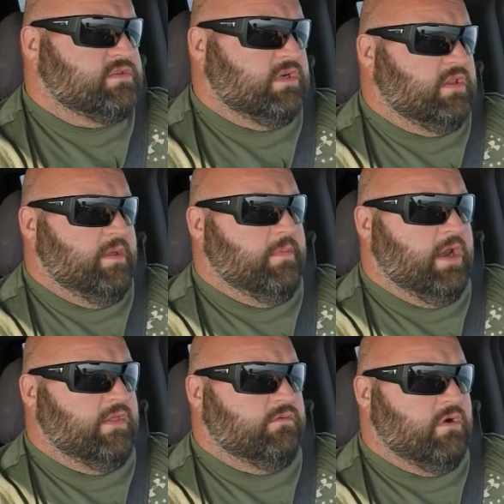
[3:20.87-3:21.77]
hardly anybody
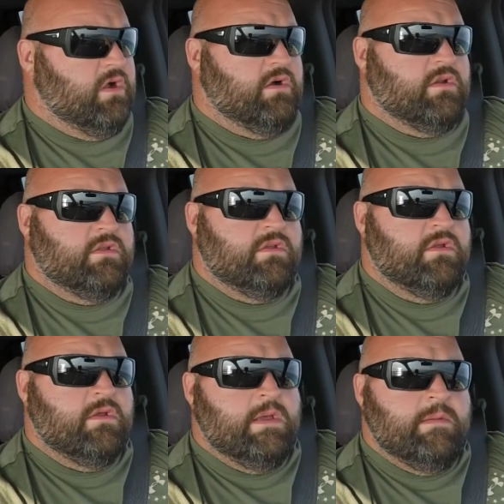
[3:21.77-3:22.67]
on the road.
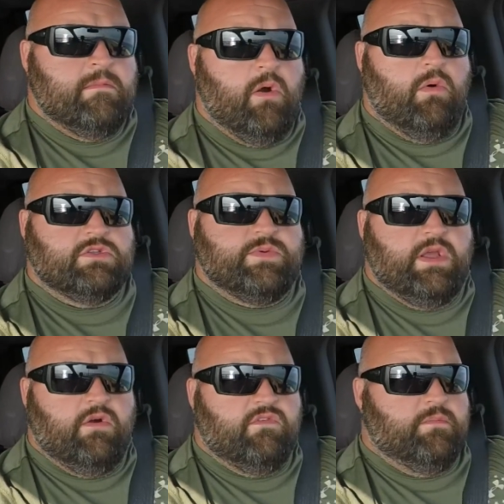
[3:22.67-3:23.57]
But once we get
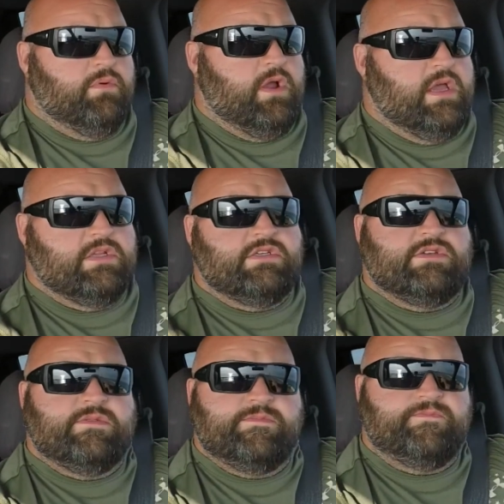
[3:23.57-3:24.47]
over the bridge,
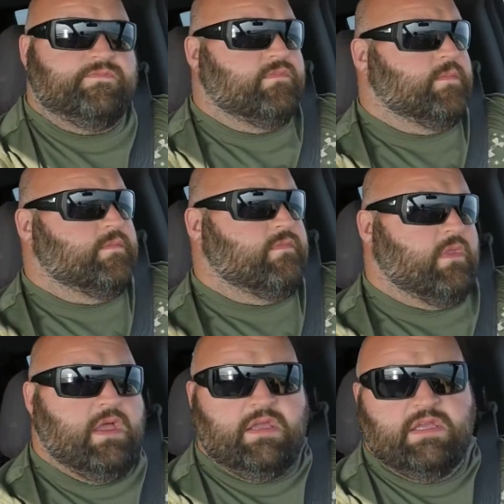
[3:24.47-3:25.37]

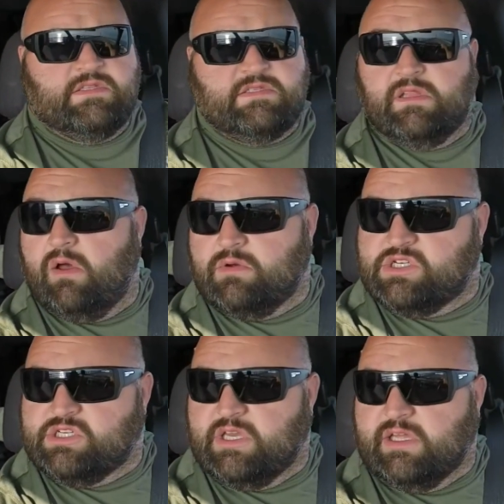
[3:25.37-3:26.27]
it gets slow as
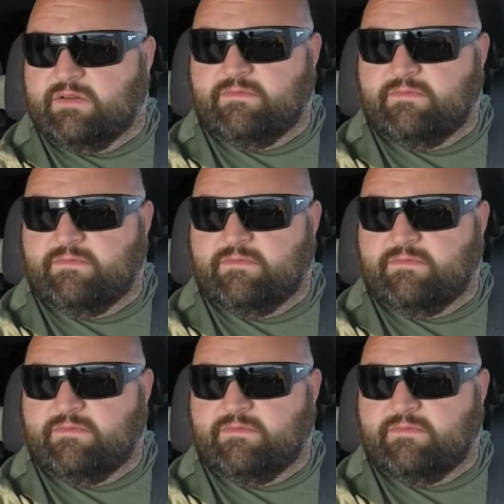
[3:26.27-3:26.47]
shit.